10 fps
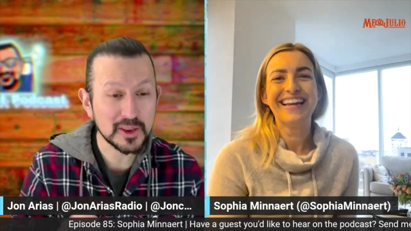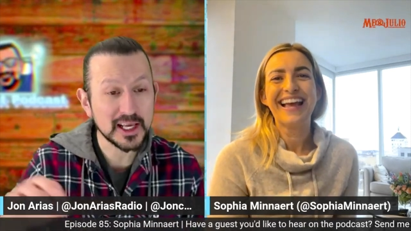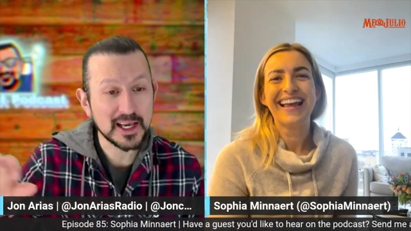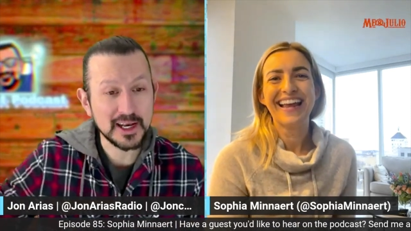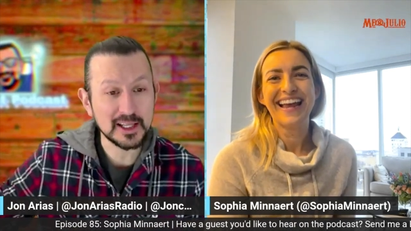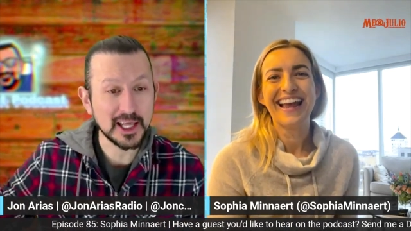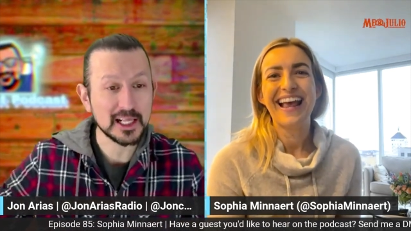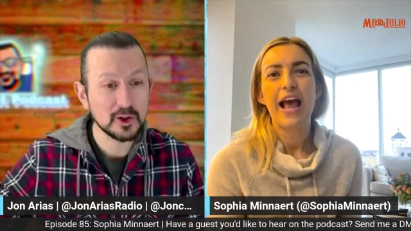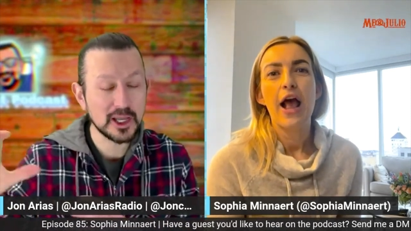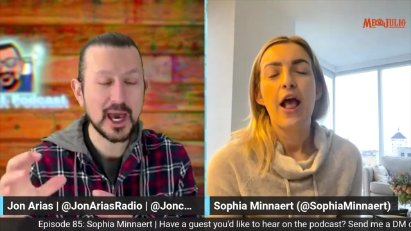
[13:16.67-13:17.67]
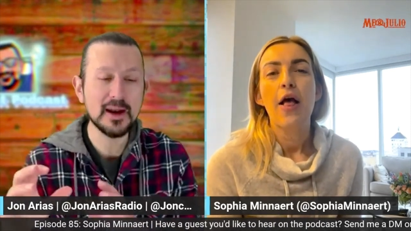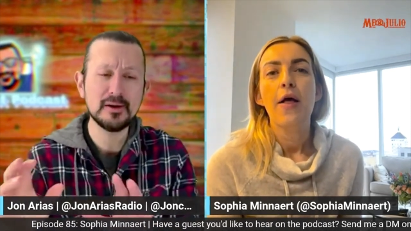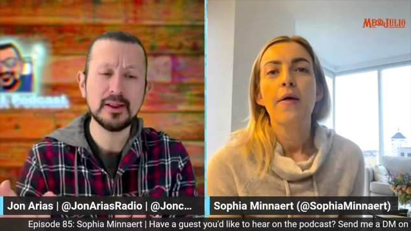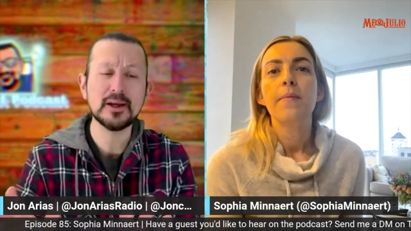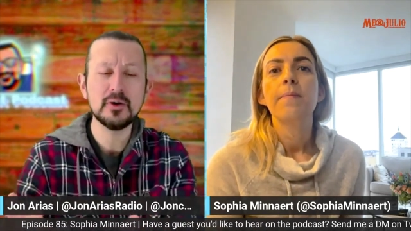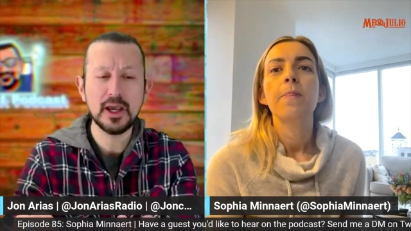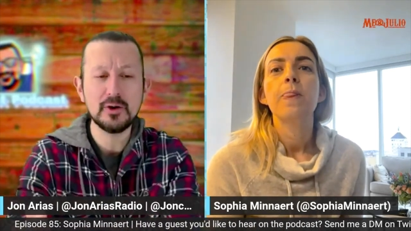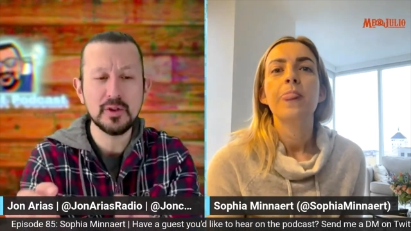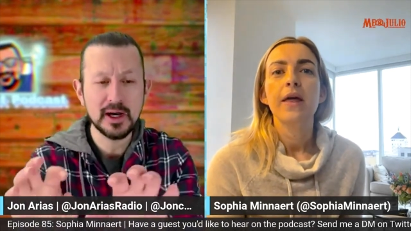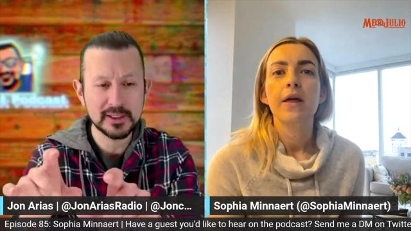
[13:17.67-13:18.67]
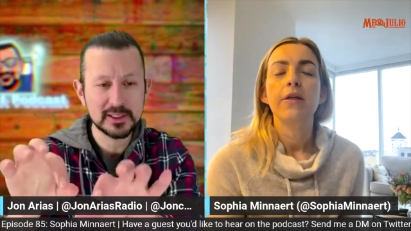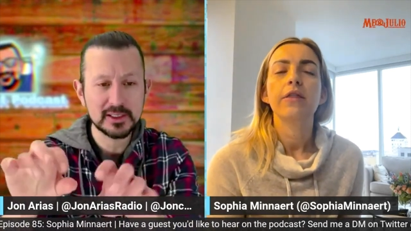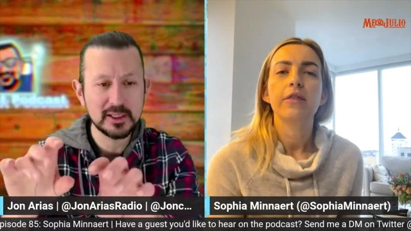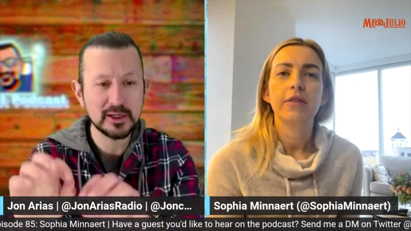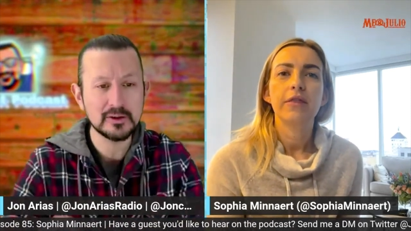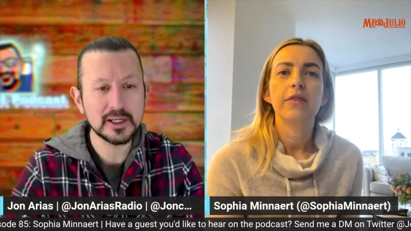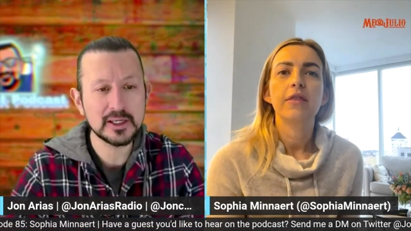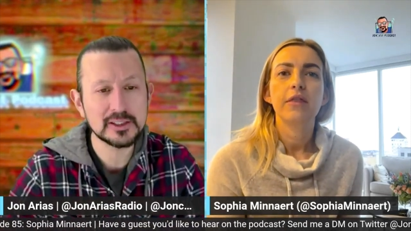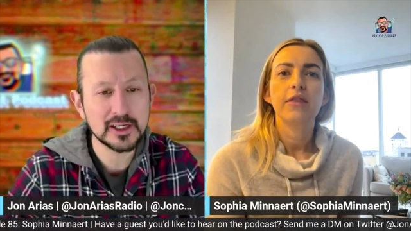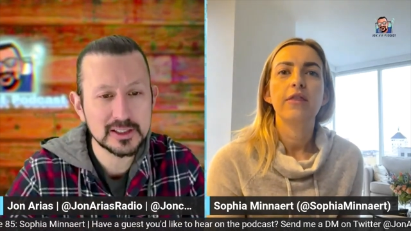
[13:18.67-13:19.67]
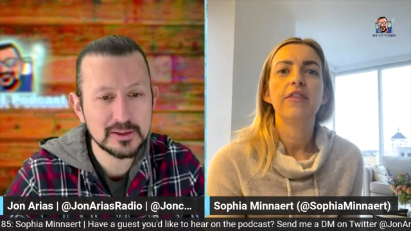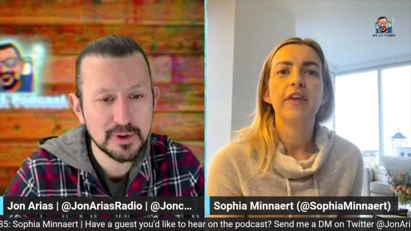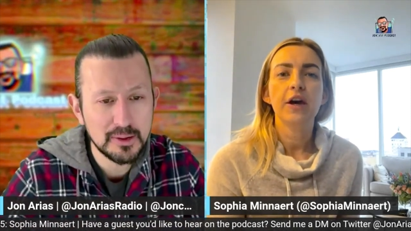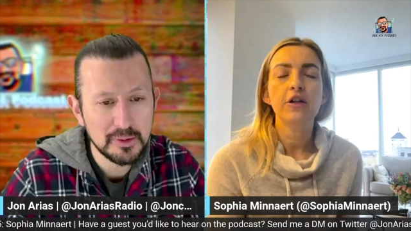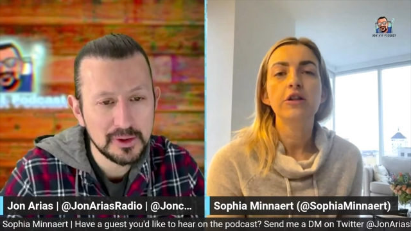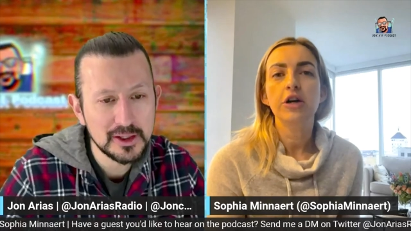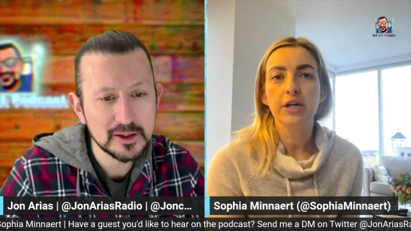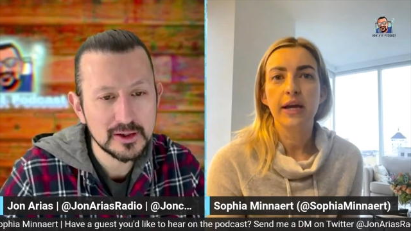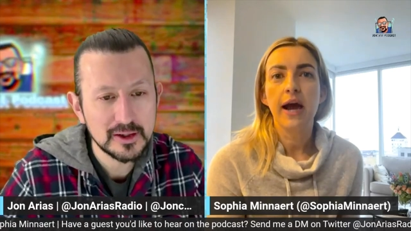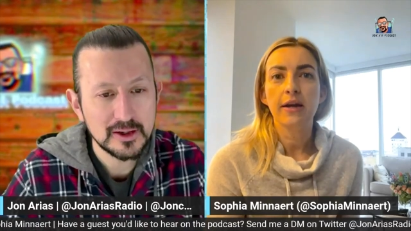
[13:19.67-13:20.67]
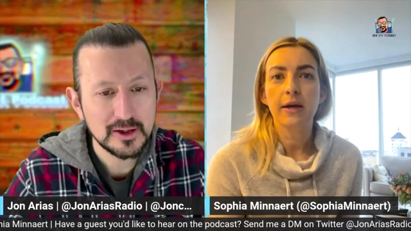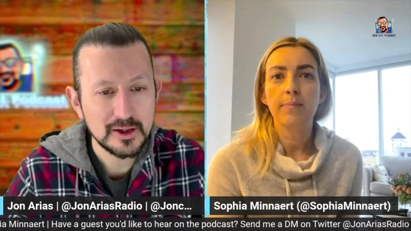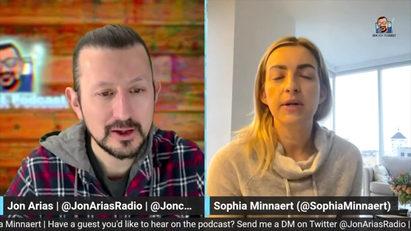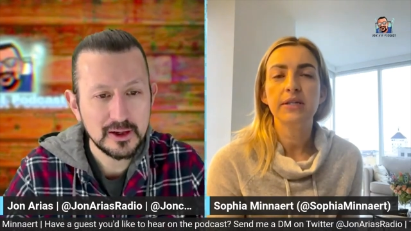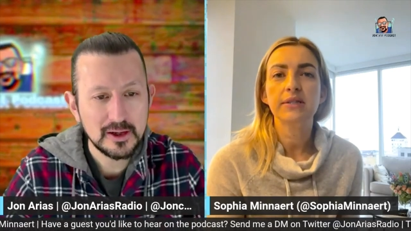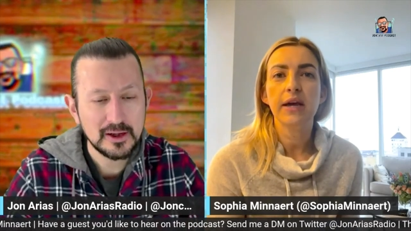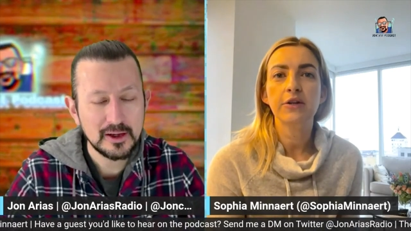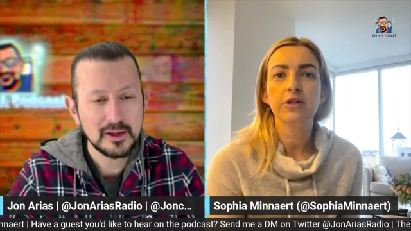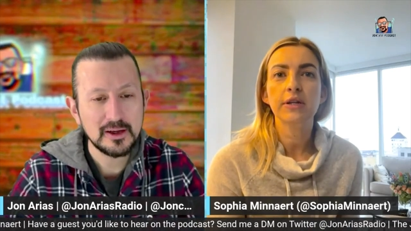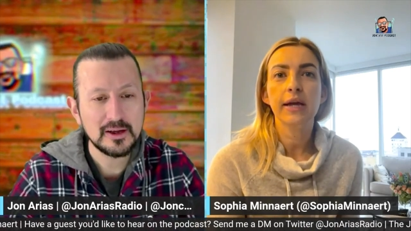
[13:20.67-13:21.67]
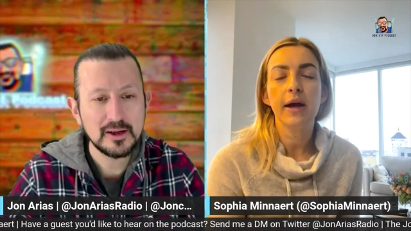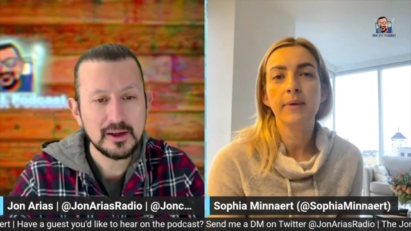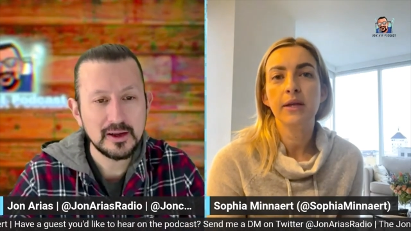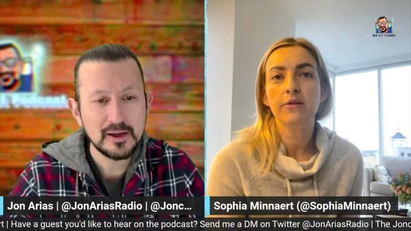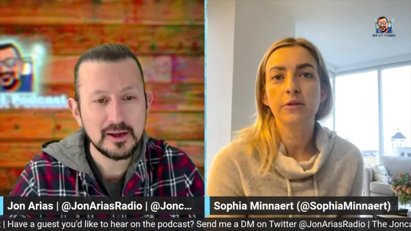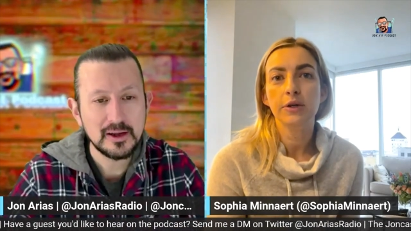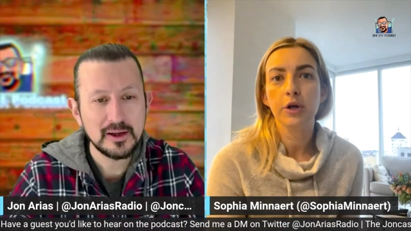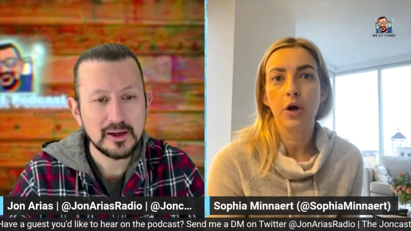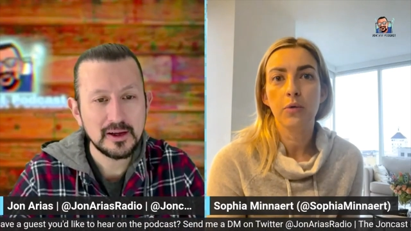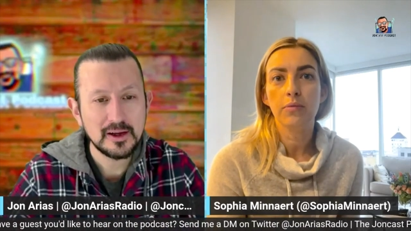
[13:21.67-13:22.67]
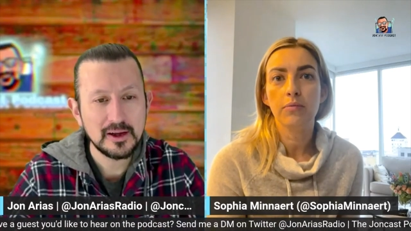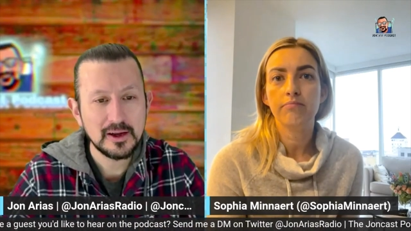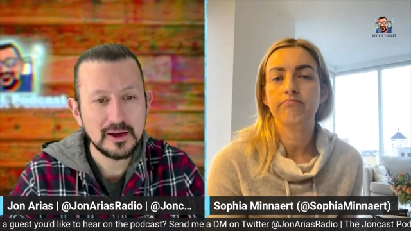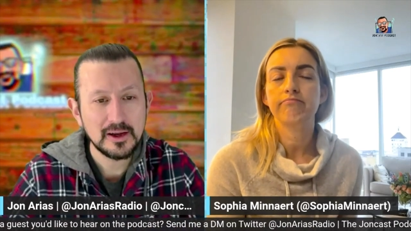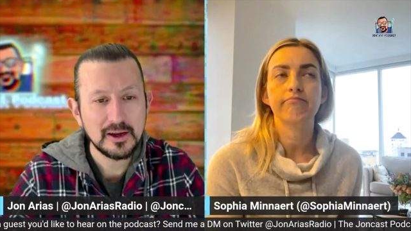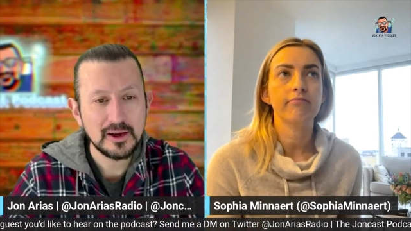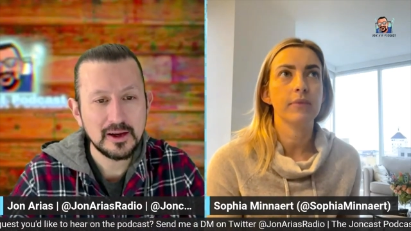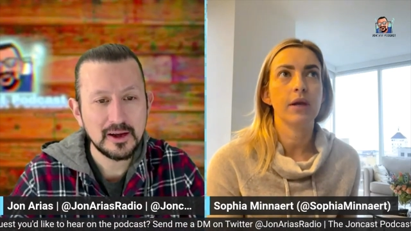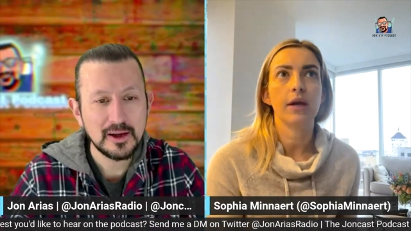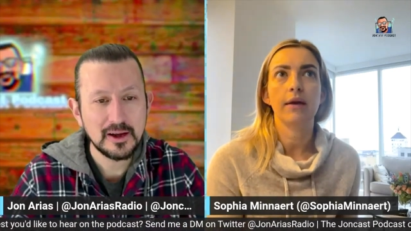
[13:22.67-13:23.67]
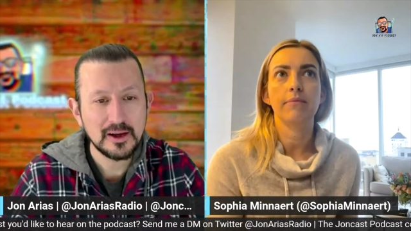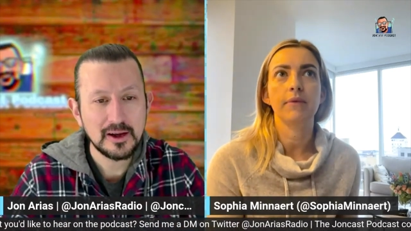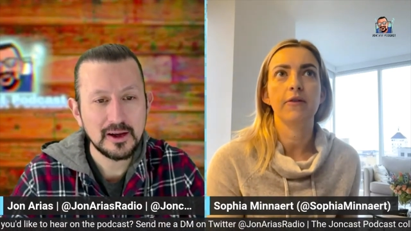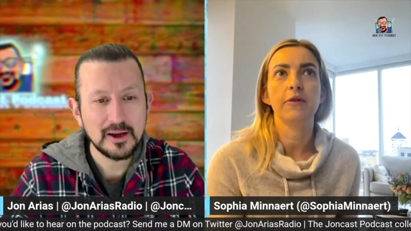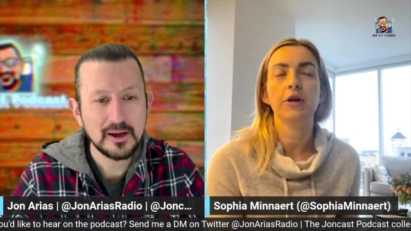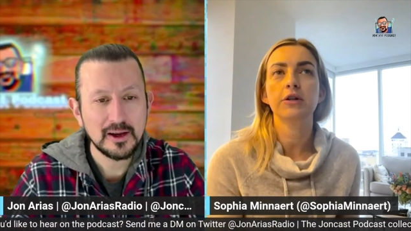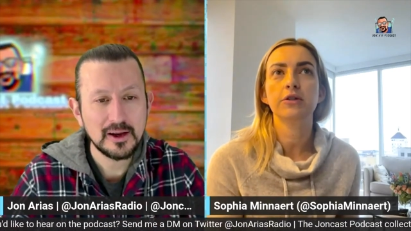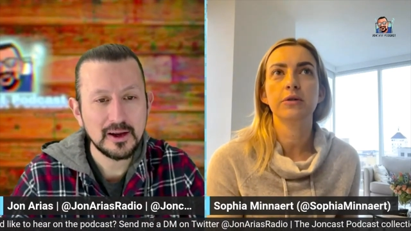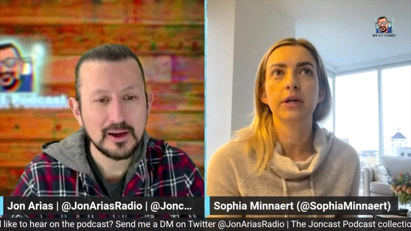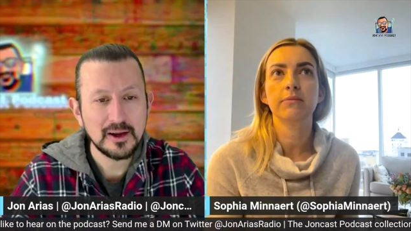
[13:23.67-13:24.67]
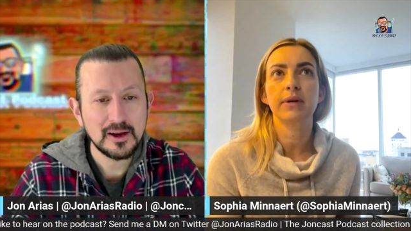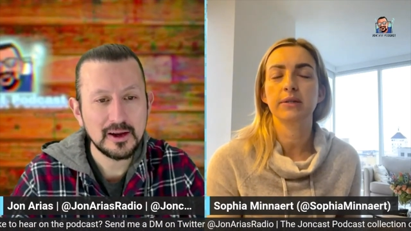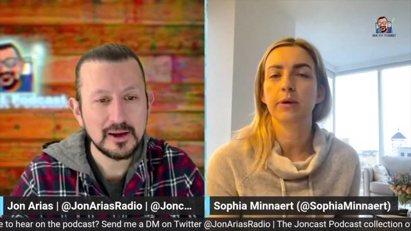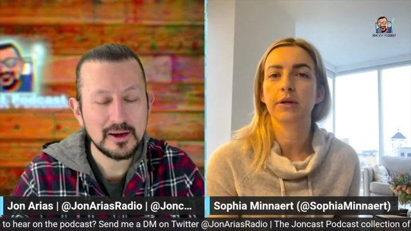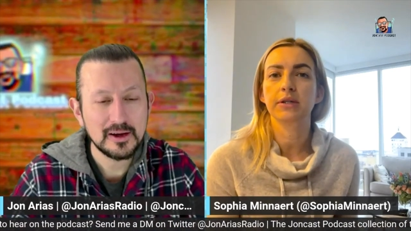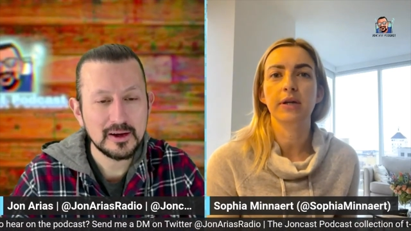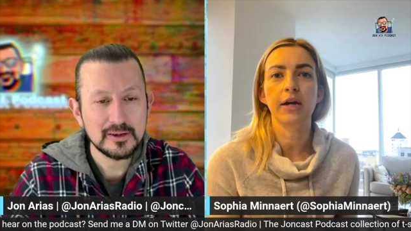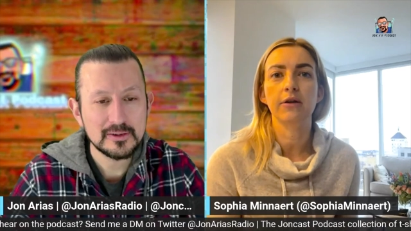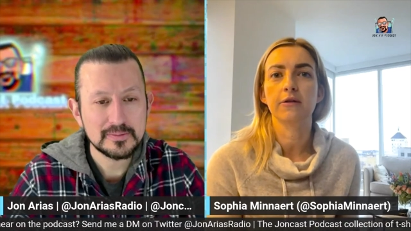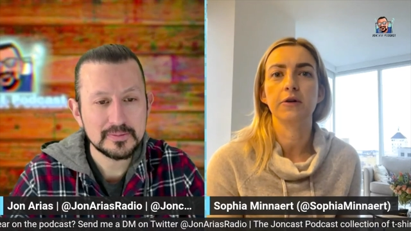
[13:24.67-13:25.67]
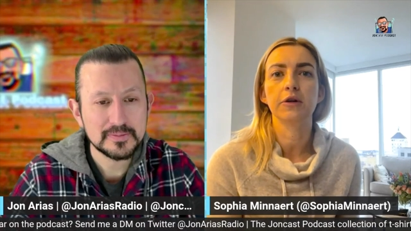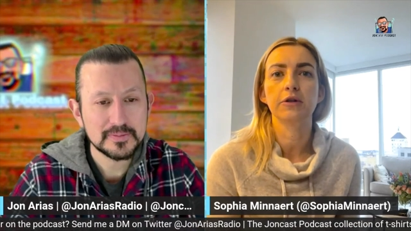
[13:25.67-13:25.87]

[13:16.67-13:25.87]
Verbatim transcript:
Speaker 1: kind of like look at it and go like okay hold on you know and adjust it probably they'll
Speaker 2: look at it but essentially like i mean you know if you're doing baseball tonight or if you're